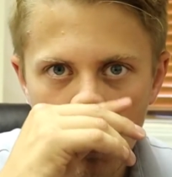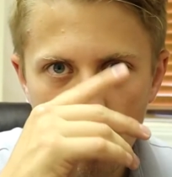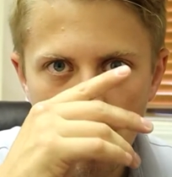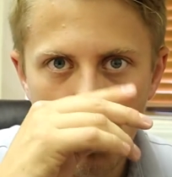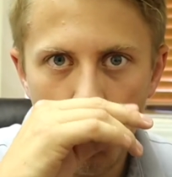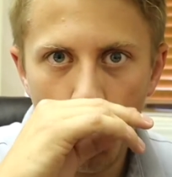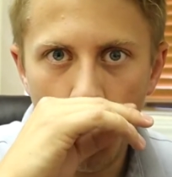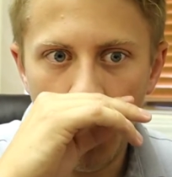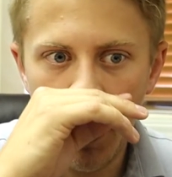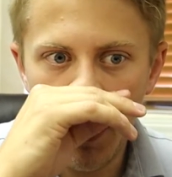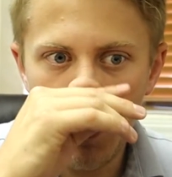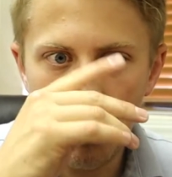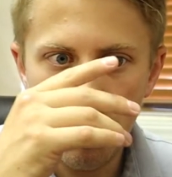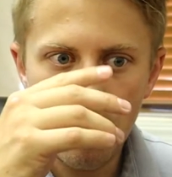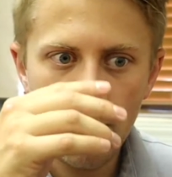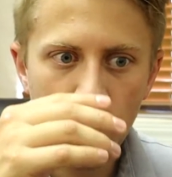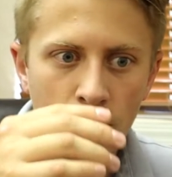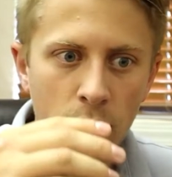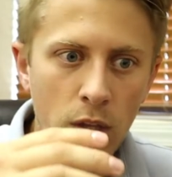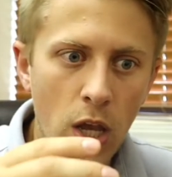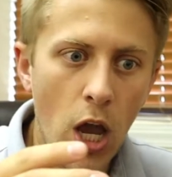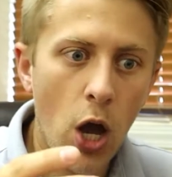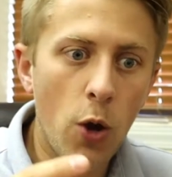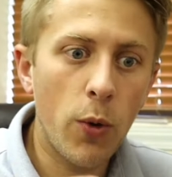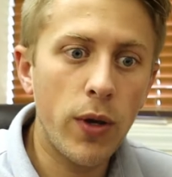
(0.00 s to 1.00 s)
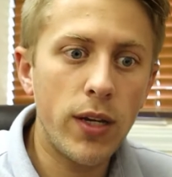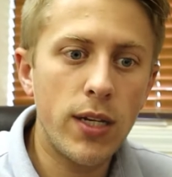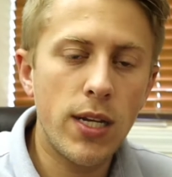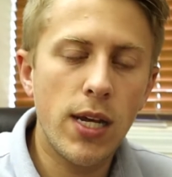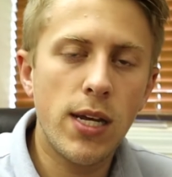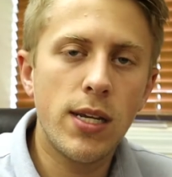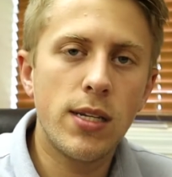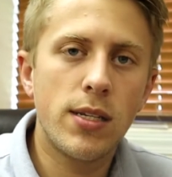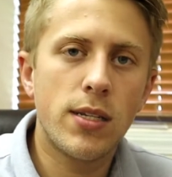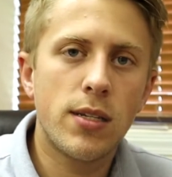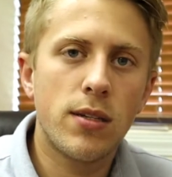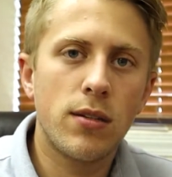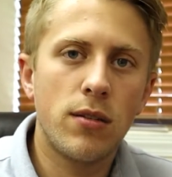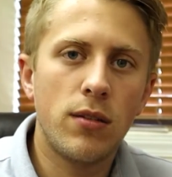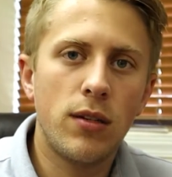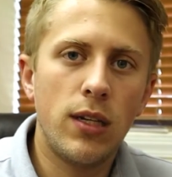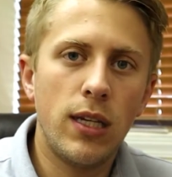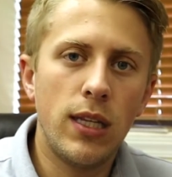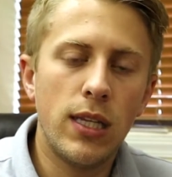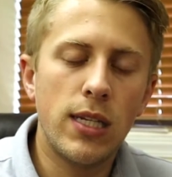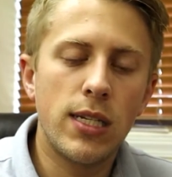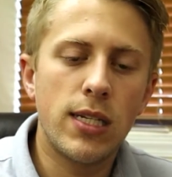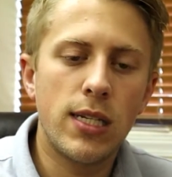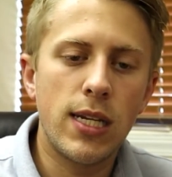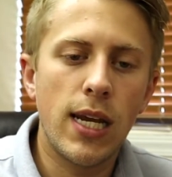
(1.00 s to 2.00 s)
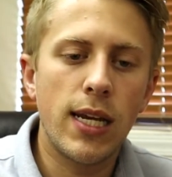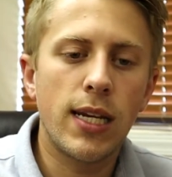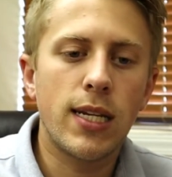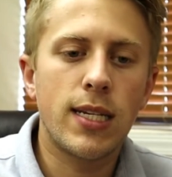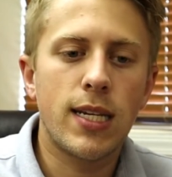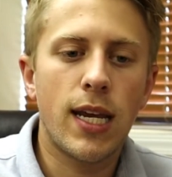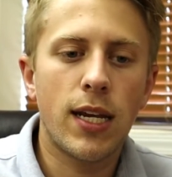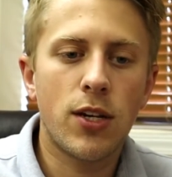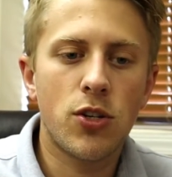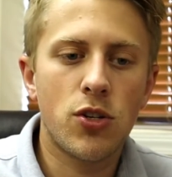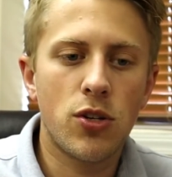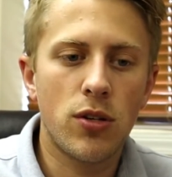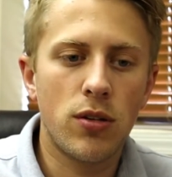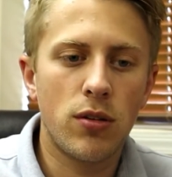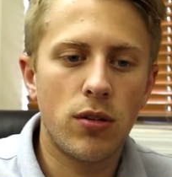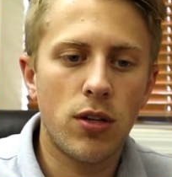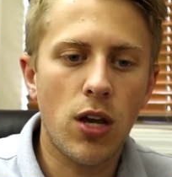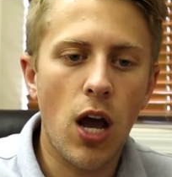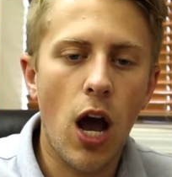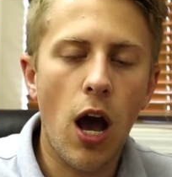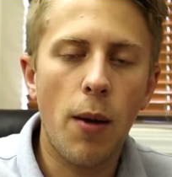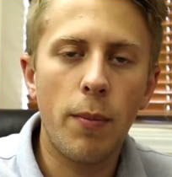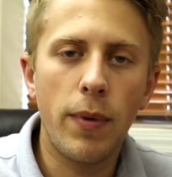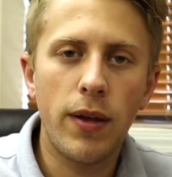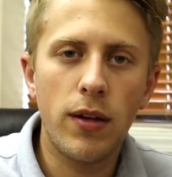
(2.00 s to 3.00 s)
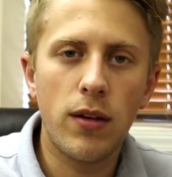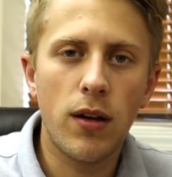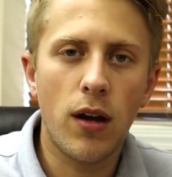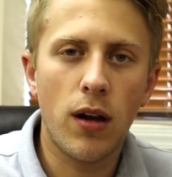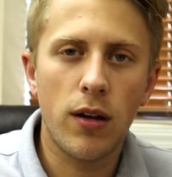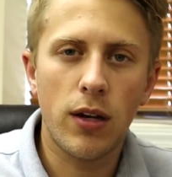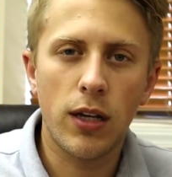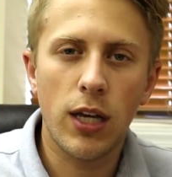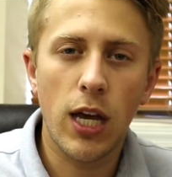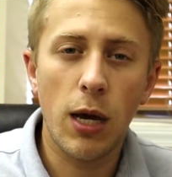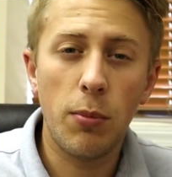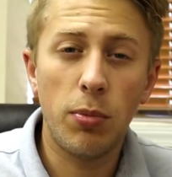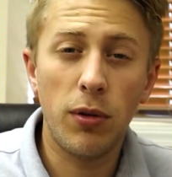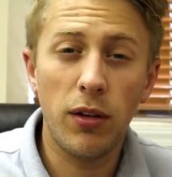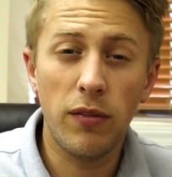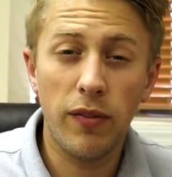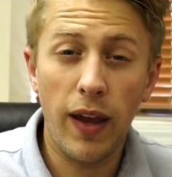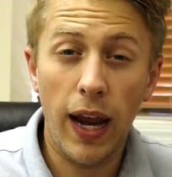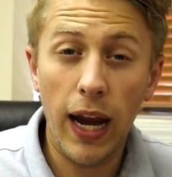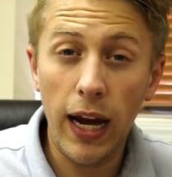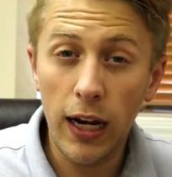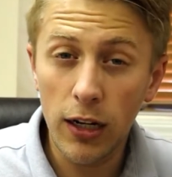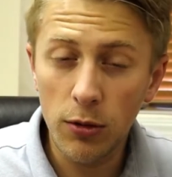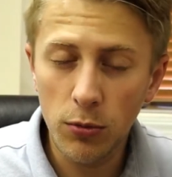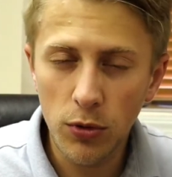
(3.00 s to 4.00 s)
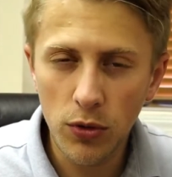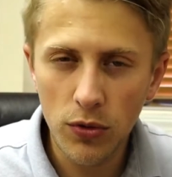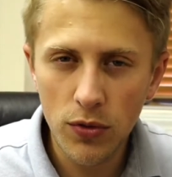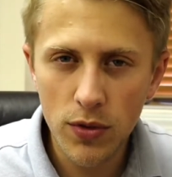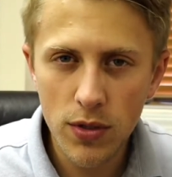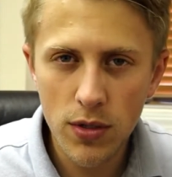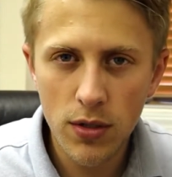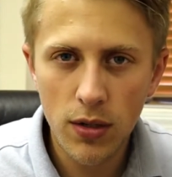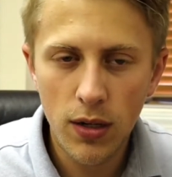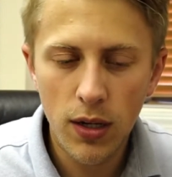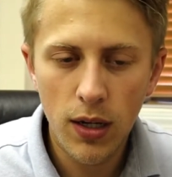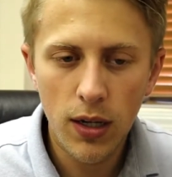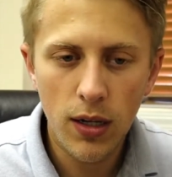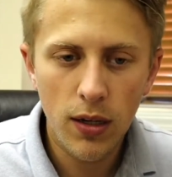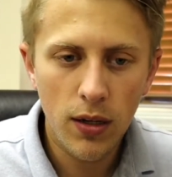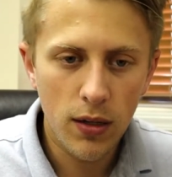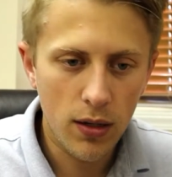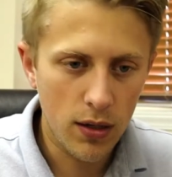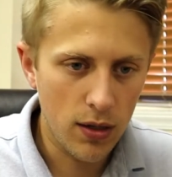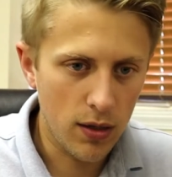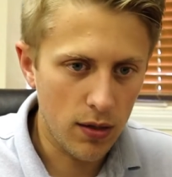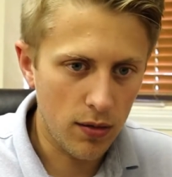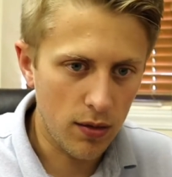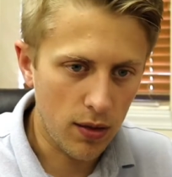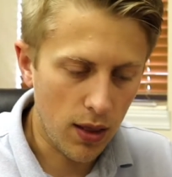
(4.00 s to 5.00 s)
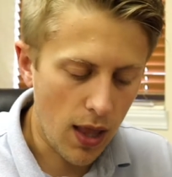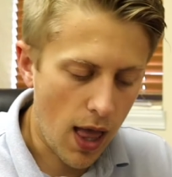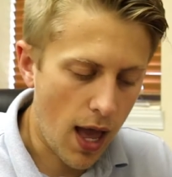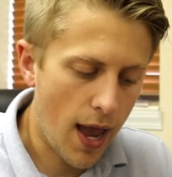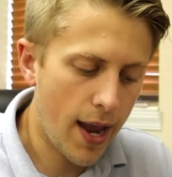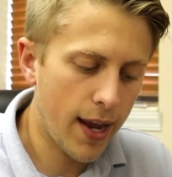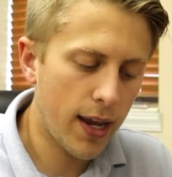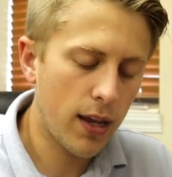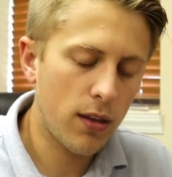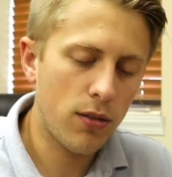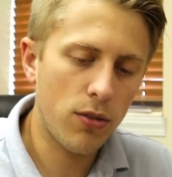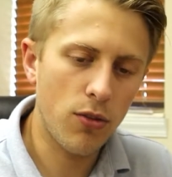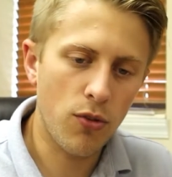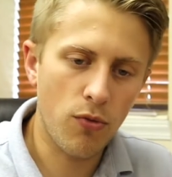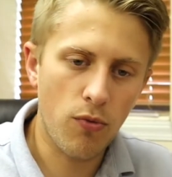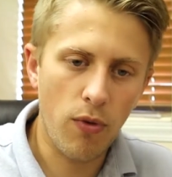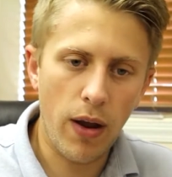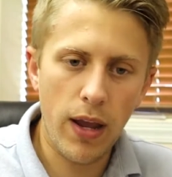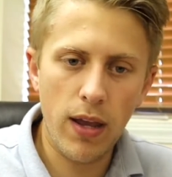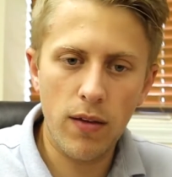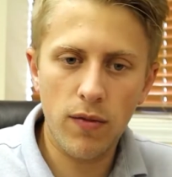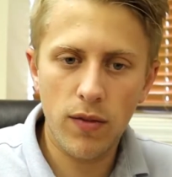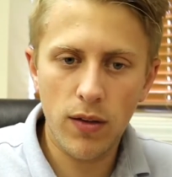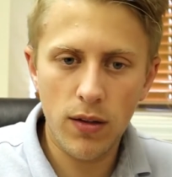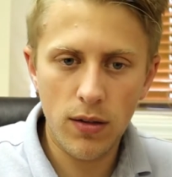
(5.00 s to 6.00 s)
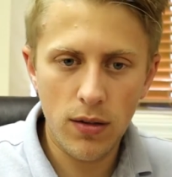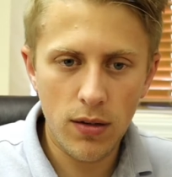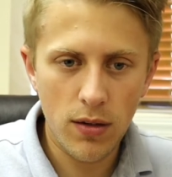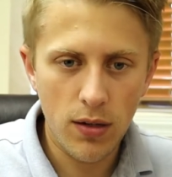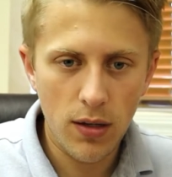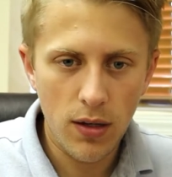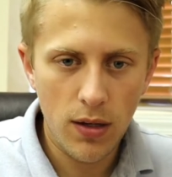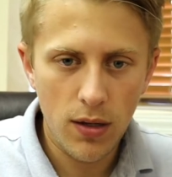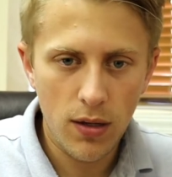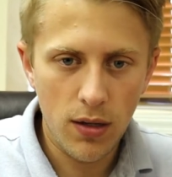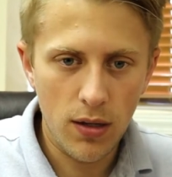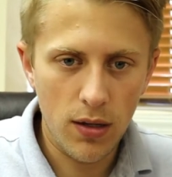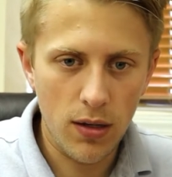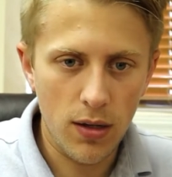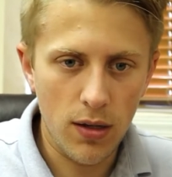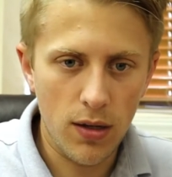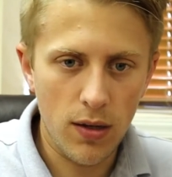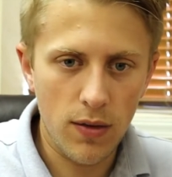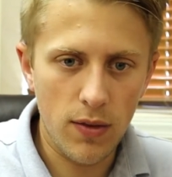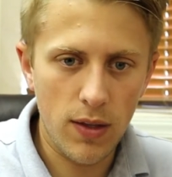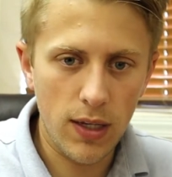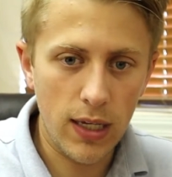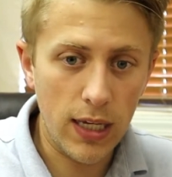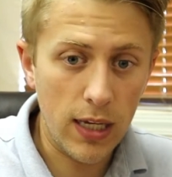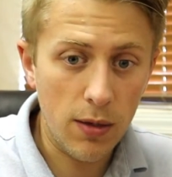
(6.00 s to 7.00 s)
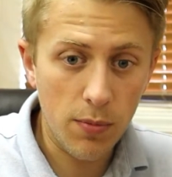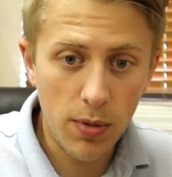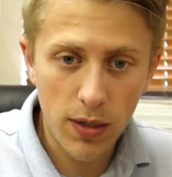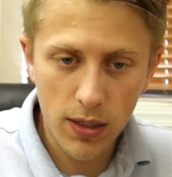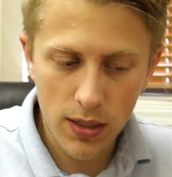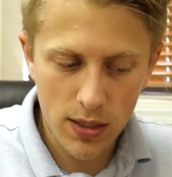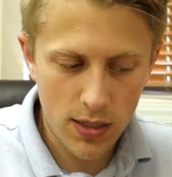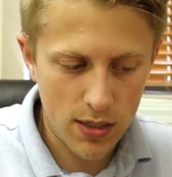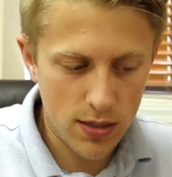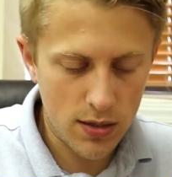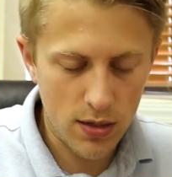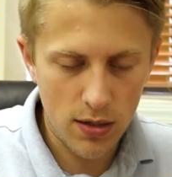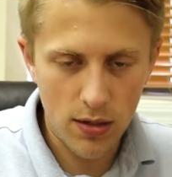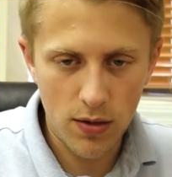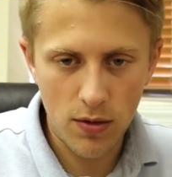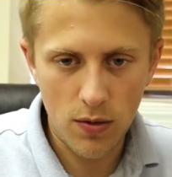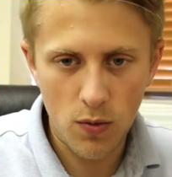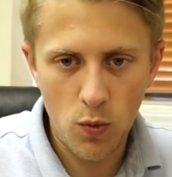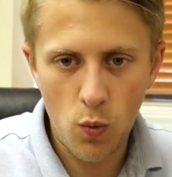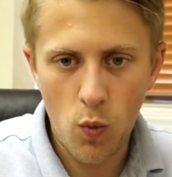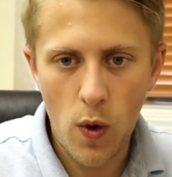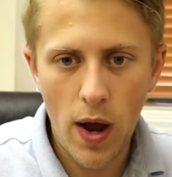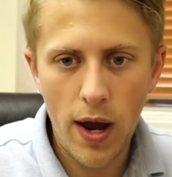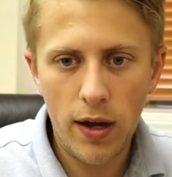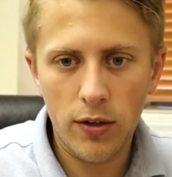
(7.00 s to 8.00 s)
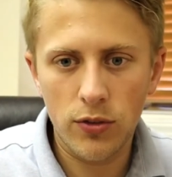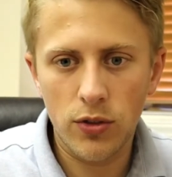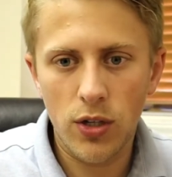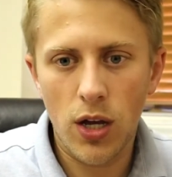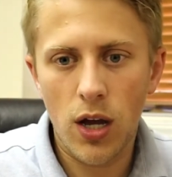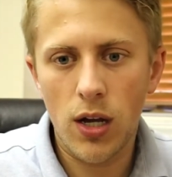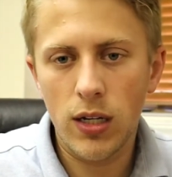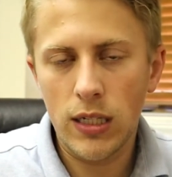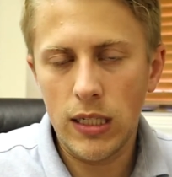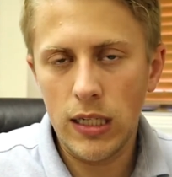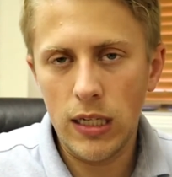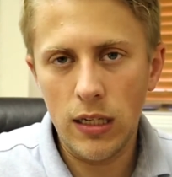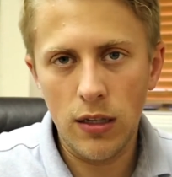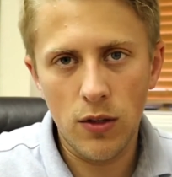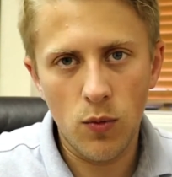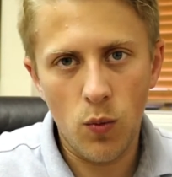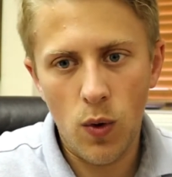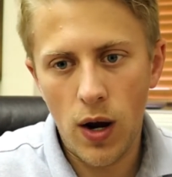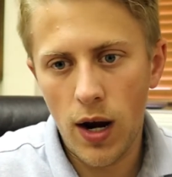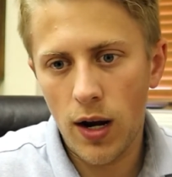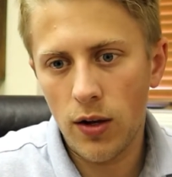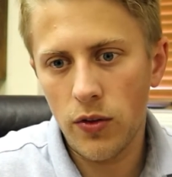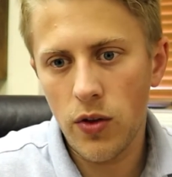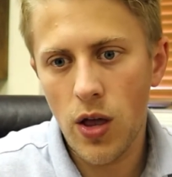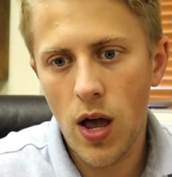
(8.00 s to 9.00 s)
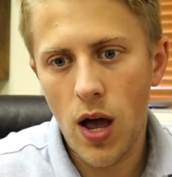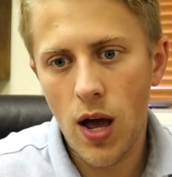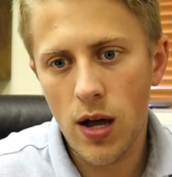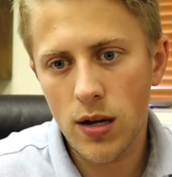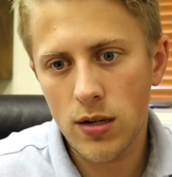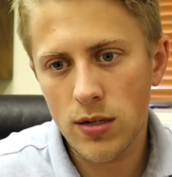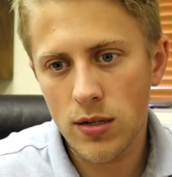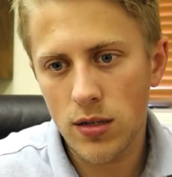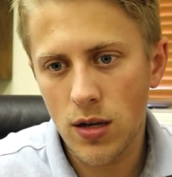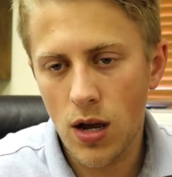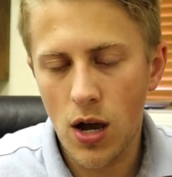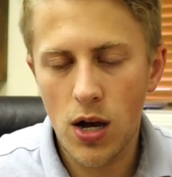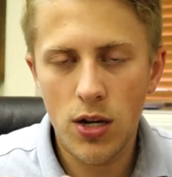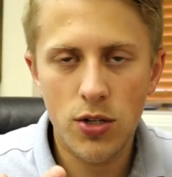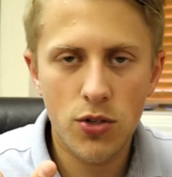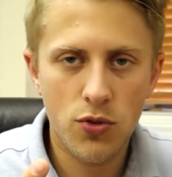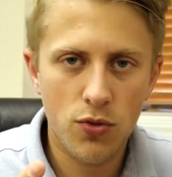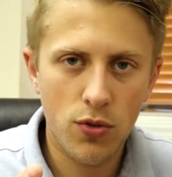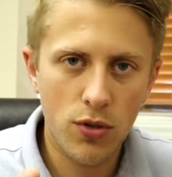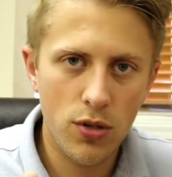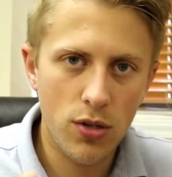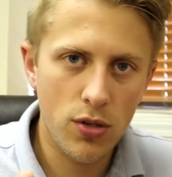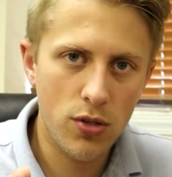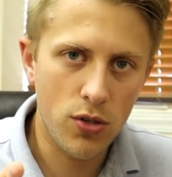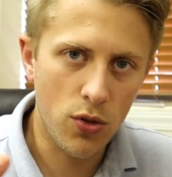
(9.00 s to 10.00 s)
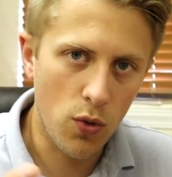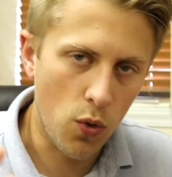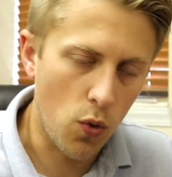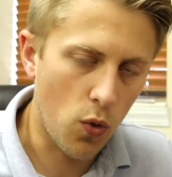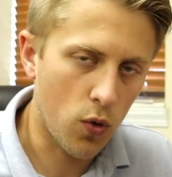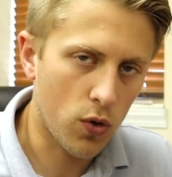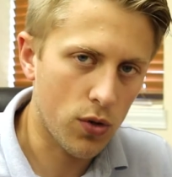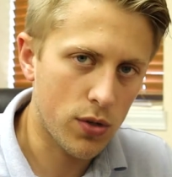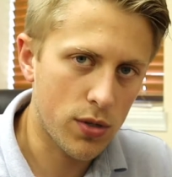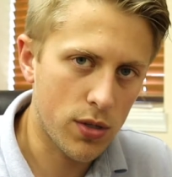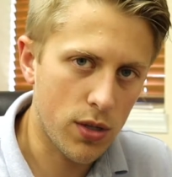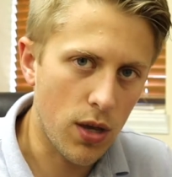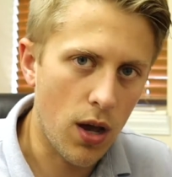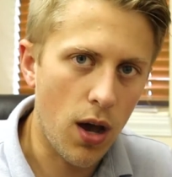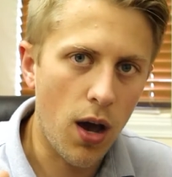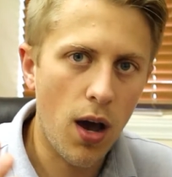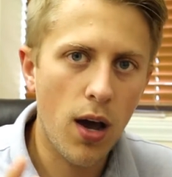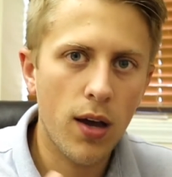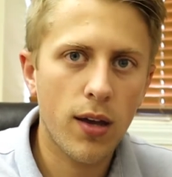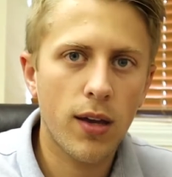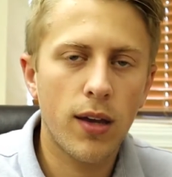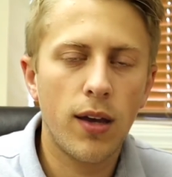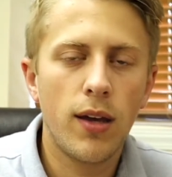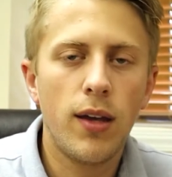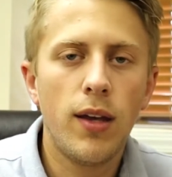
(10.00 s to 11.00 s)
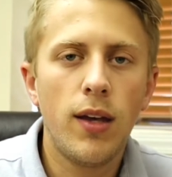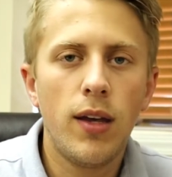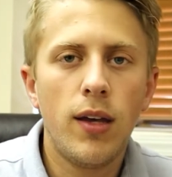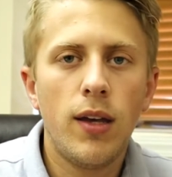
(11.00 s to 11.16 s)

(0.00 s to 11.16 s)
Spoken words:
But Yahweh does, in this next section, comment on a couple of animals, the lion, the raven, the ibex, the wild donkey, the wild ox, the ostrich, the horse, the hawk.